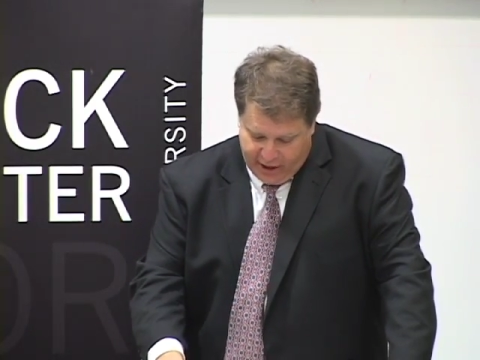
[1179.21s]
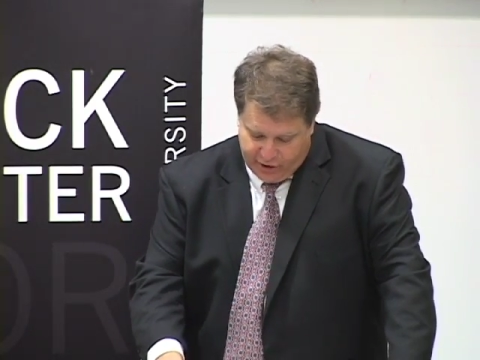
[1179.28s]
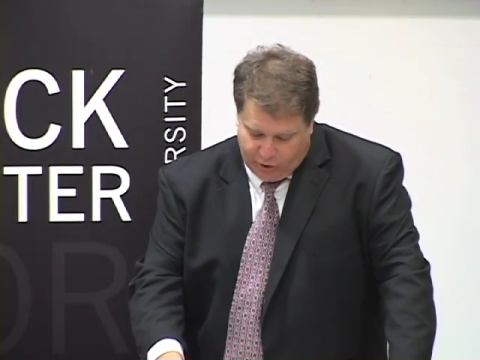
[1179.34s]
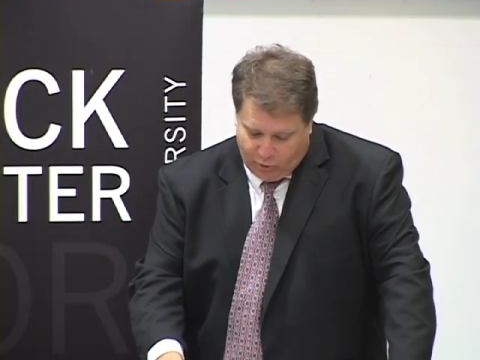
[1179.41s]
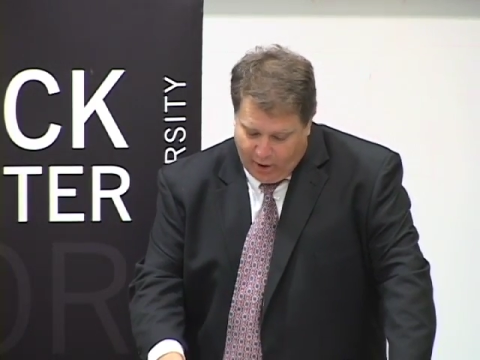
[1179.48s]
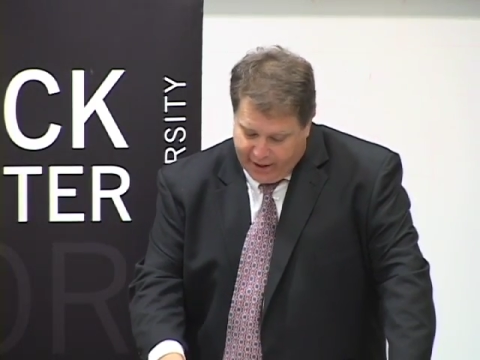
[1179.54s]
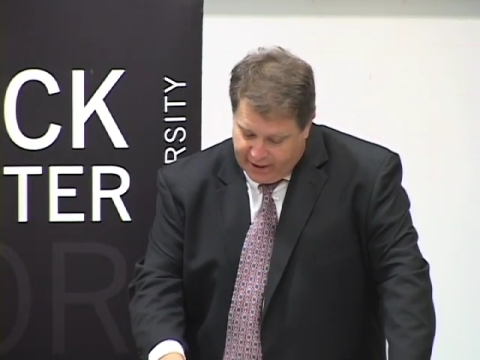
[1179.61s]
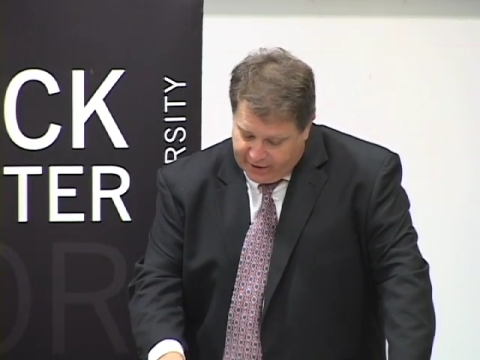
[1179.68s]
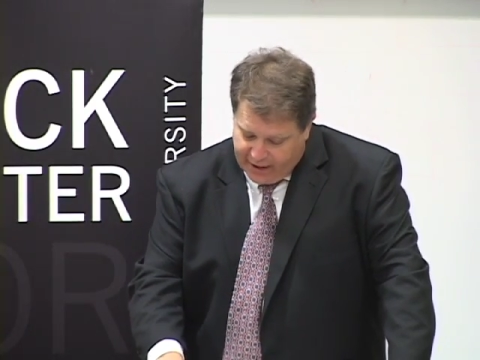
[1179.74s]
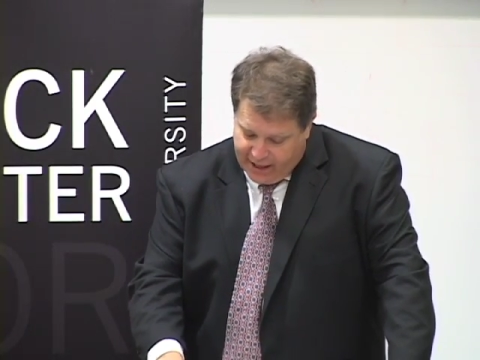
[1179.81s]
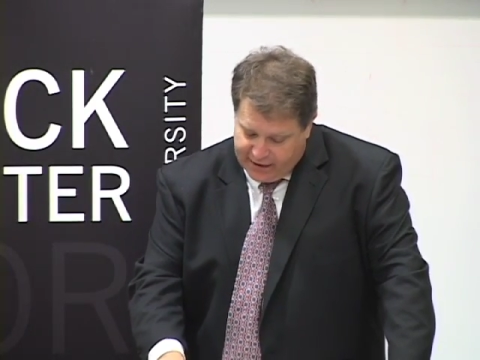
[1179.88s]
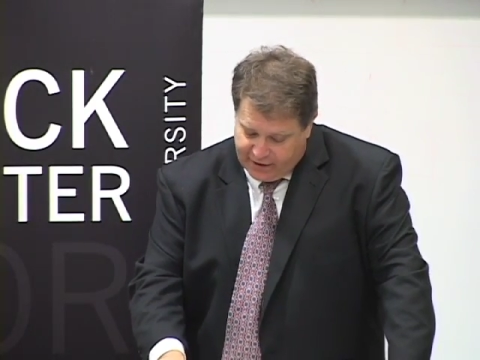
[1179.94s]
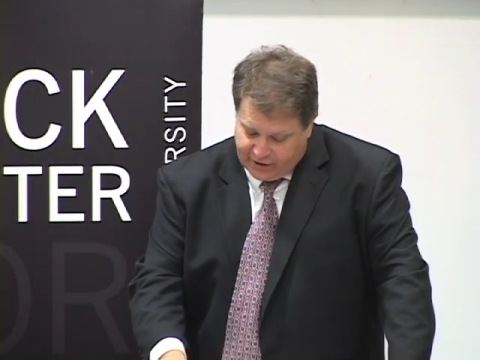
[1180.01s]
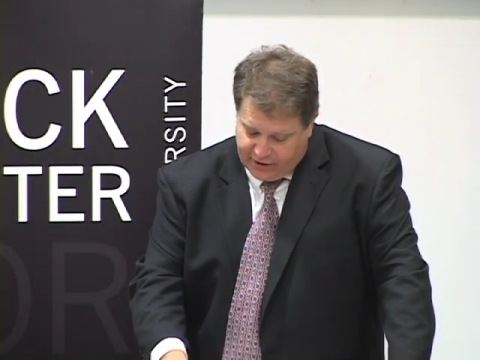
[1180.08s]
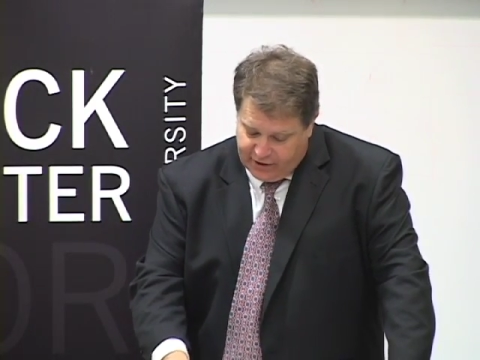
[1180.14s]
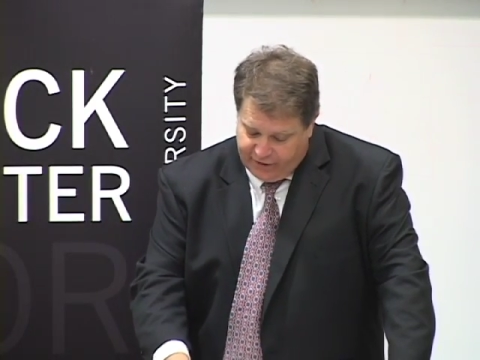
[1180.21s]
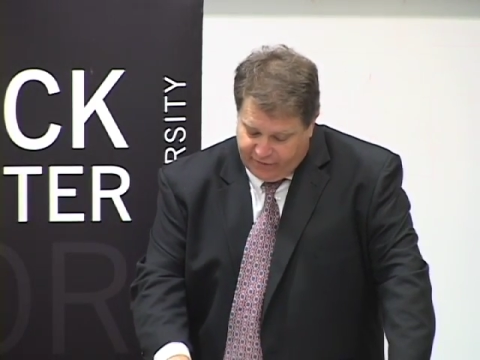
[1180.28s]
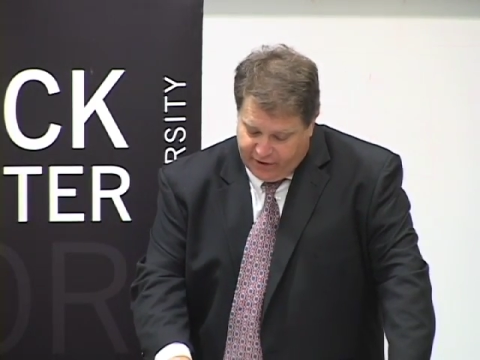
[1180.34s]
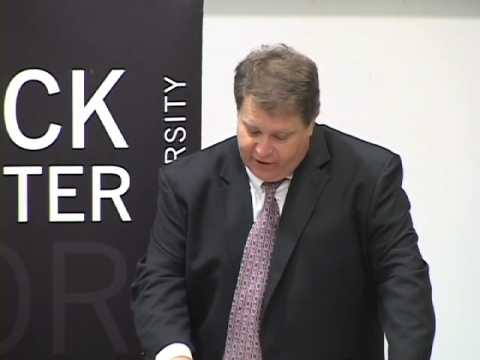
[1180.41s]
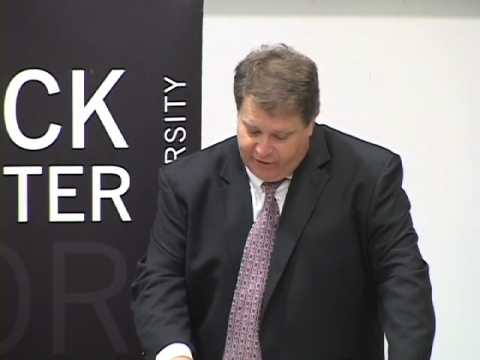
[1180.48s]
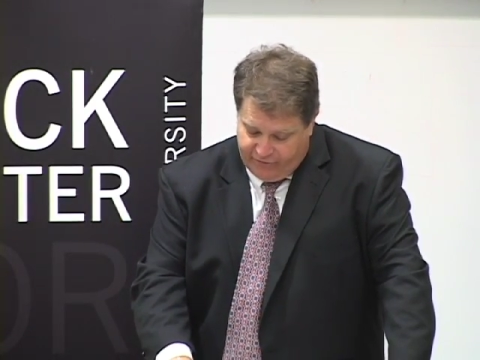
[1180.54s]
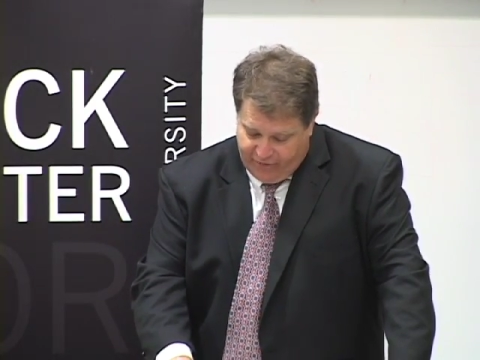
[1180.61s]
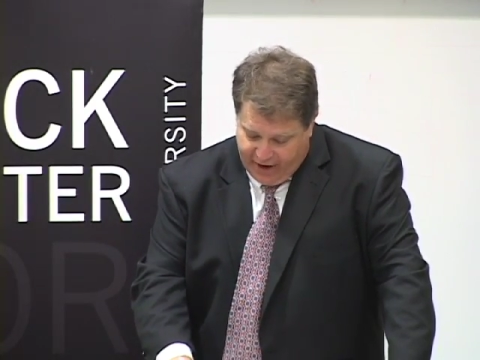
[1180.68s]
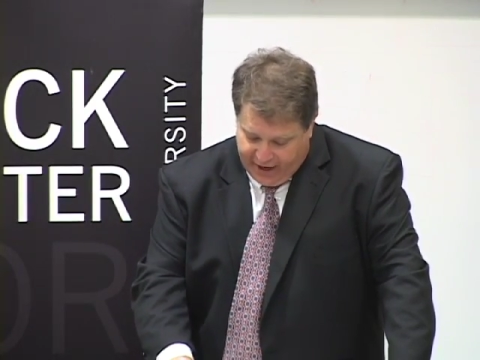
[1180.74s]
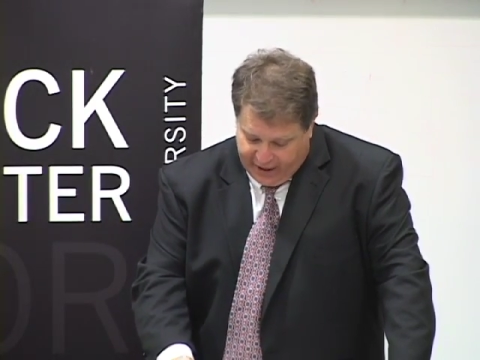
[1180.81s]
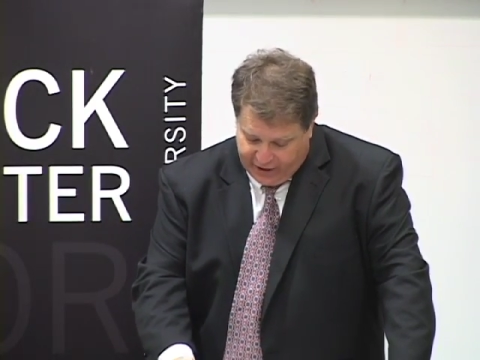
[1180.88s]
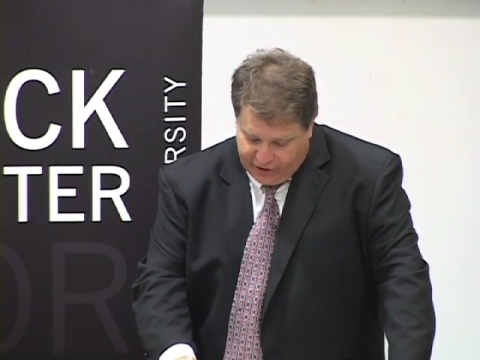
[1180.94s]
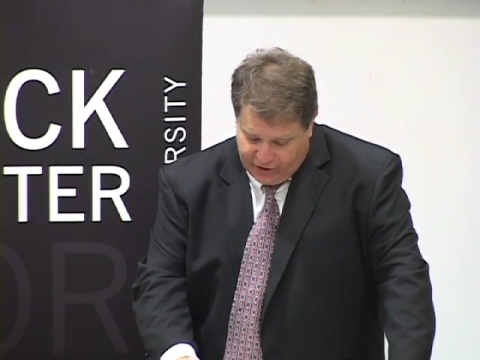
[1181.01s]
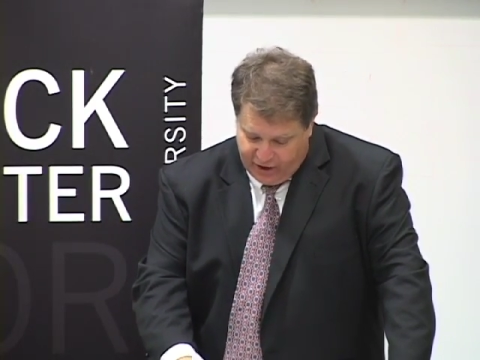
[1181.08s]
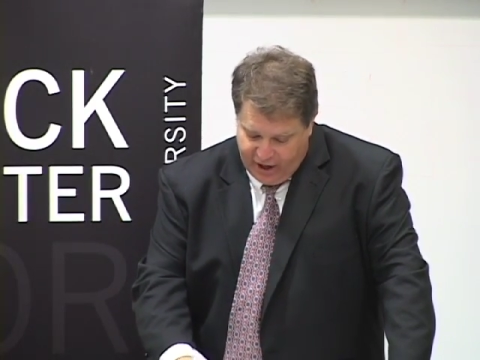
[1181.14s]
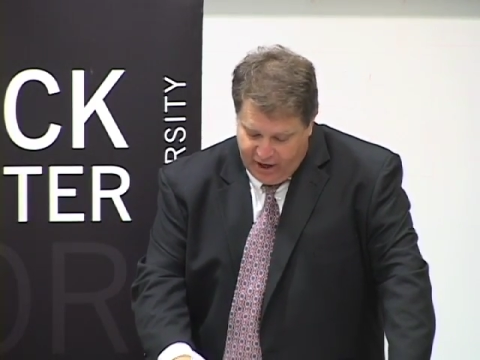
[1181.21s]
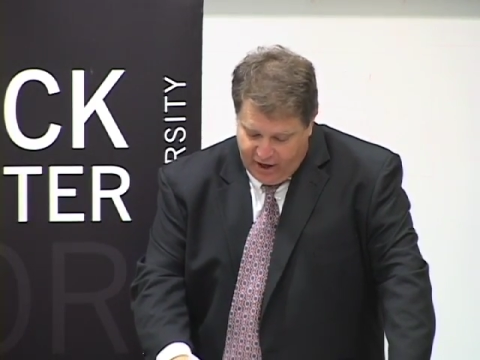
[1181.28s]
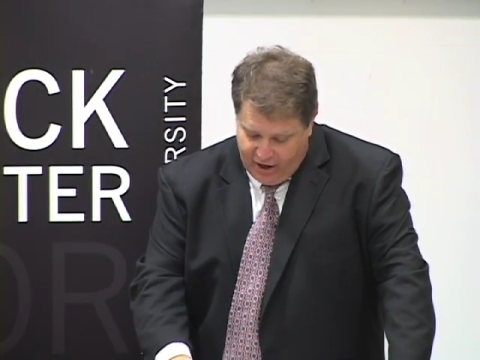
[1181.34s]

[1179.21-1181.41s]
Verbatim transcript: to recognize the significant advantage